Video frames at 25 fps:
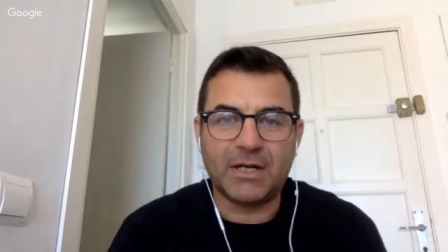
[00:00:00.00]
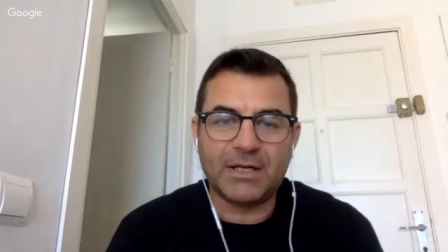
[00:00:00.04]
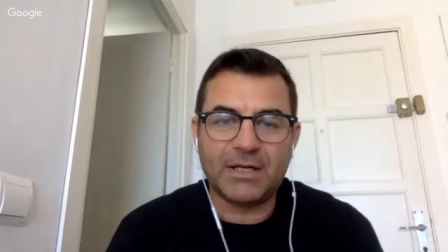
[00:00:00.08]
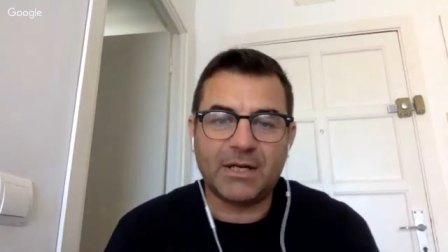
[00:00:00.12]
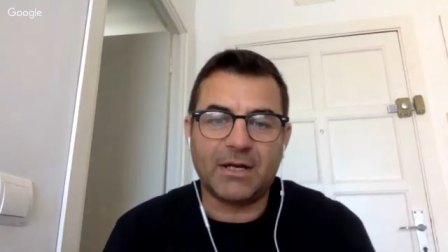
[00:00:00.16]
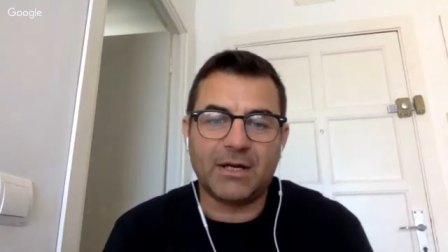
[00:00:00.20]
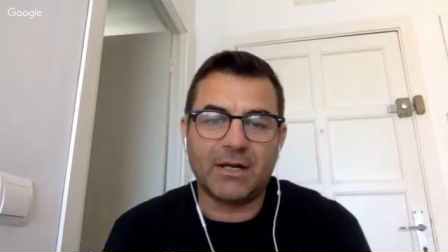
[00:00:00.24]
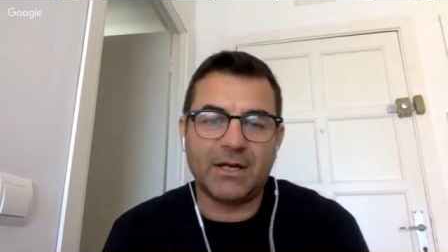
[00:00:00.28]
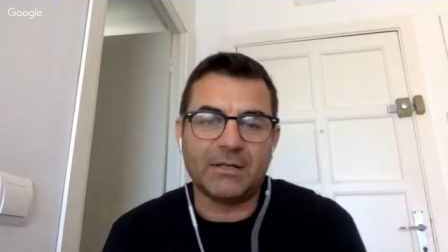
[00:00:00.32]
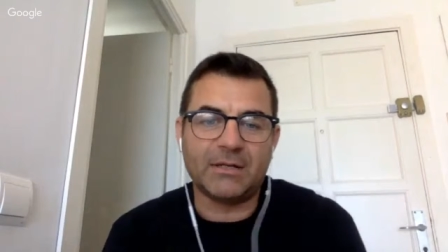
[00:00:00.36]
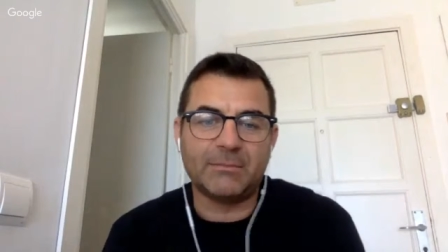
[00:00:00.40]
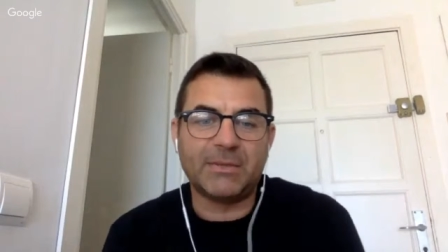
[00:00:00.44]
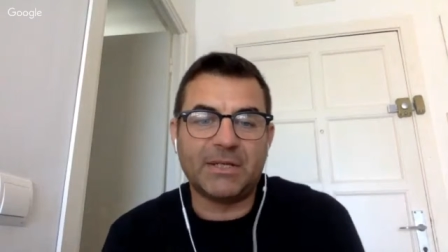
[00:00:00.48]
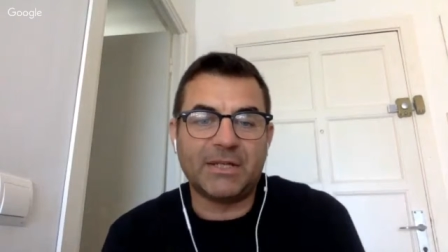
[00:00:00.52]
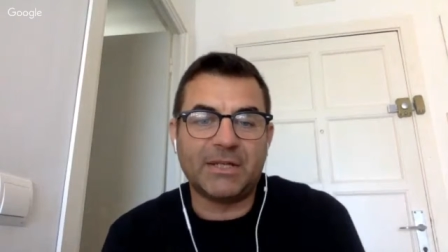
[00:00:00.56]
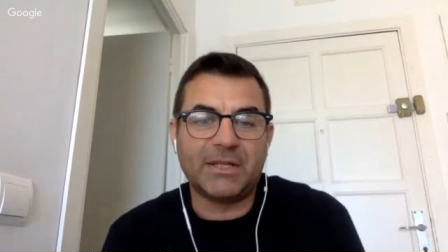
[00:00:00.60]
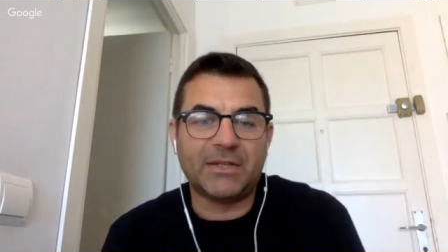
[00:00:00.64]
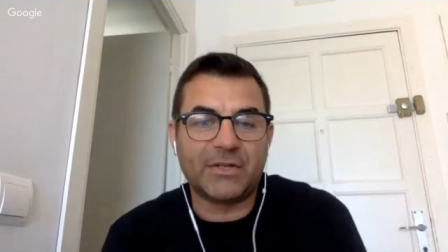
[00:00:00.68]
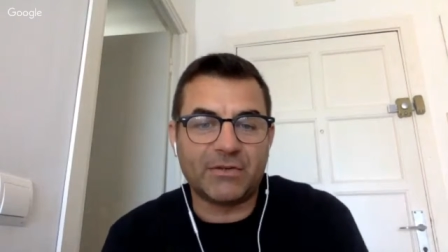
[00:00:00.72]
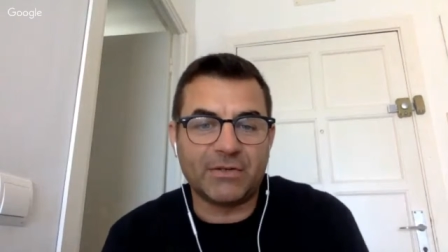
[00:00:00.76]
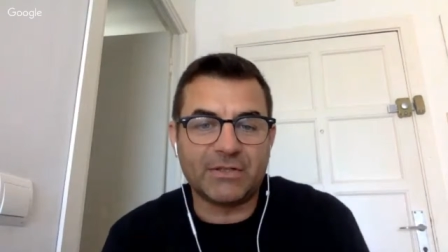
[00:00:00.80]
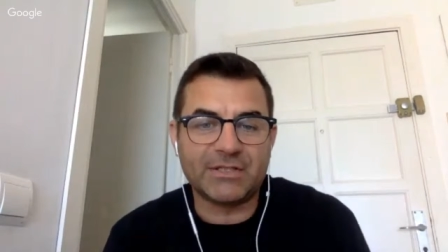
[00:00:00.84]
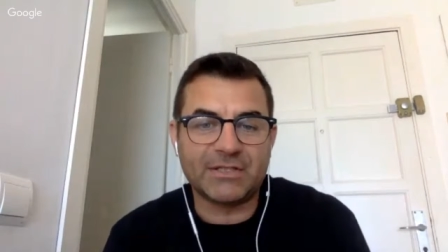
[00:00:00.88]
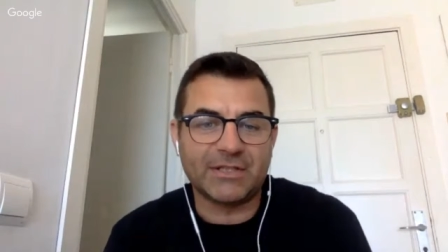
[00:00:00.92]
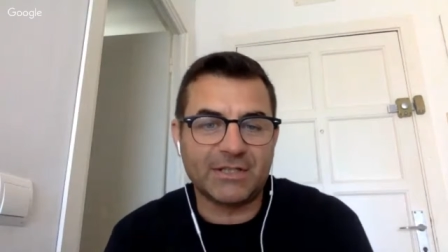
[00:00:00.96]
uh,
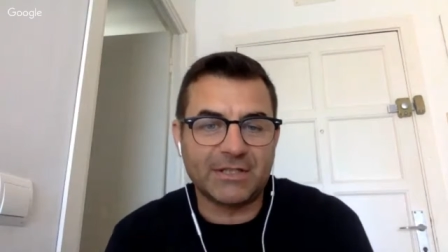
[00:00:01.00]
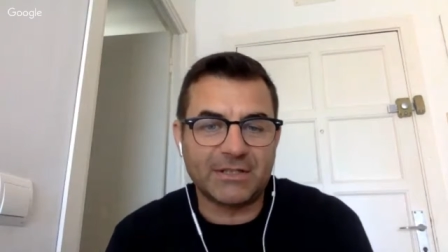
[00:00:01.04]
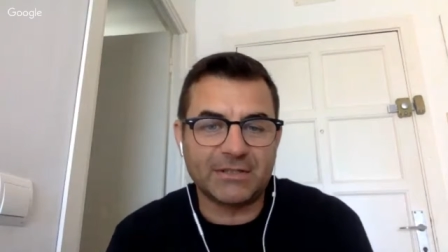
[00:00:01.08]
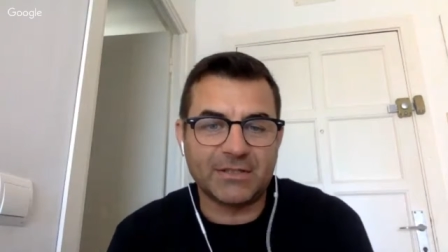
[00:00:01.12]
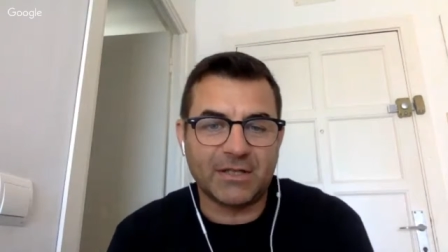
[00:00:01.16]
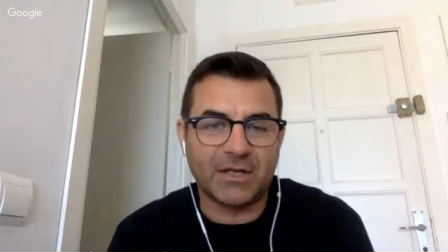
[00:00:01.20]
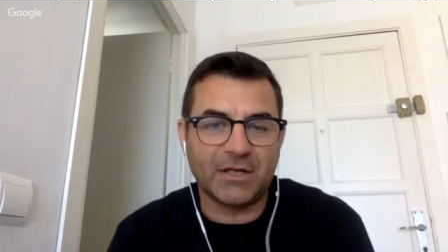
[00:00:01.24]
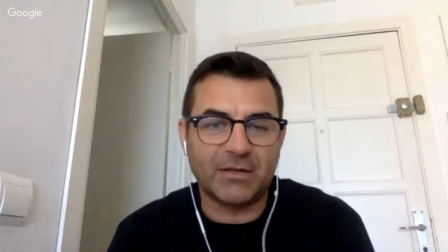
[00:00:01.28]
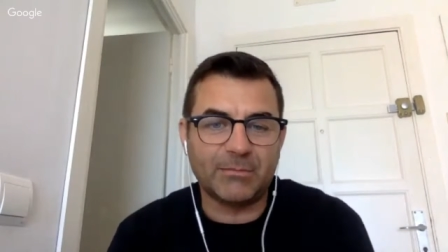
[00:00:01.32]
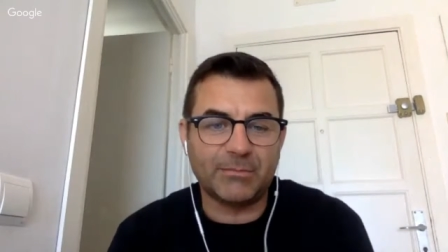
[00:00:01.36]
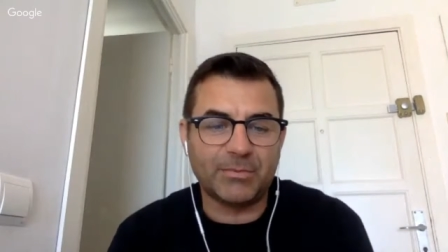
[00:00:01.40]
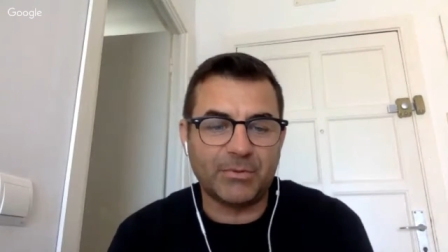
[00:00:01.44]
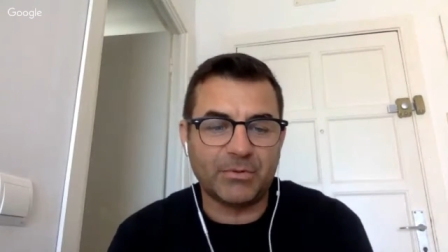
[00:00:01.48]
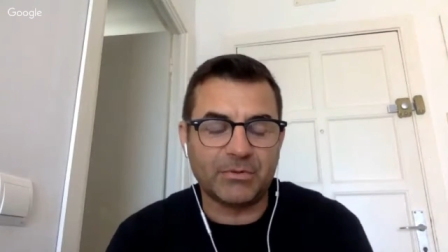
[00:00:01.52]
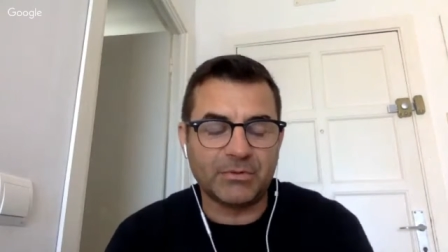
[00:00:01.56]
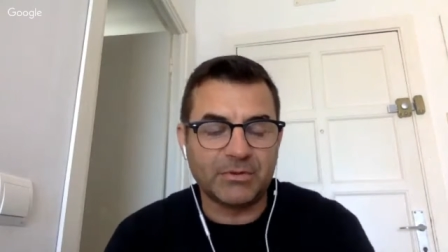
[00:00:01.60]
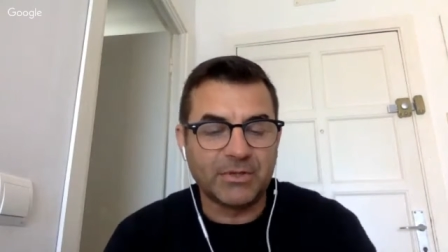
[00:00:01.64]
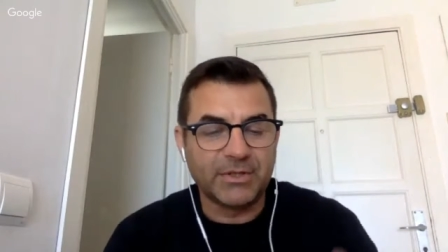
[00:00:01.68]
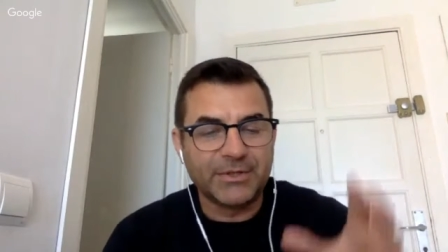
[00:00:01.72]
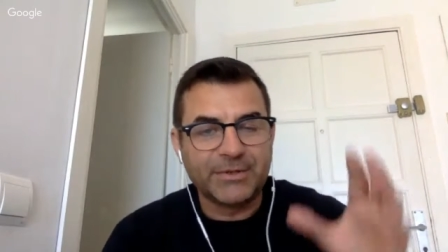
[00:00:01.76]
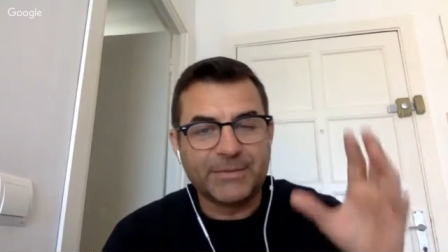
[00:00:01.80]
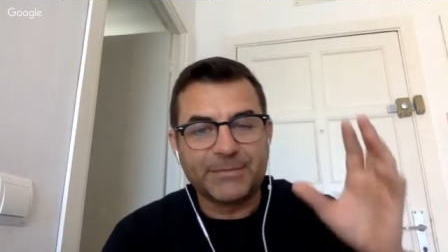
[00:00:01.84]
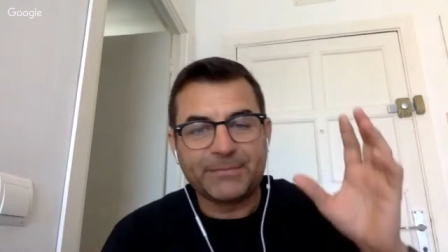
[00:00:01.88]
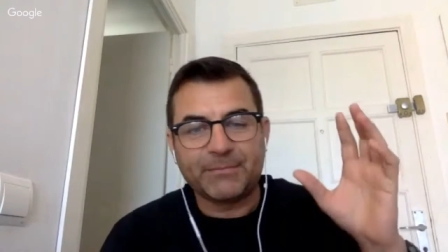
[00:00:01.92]
ibiza as an example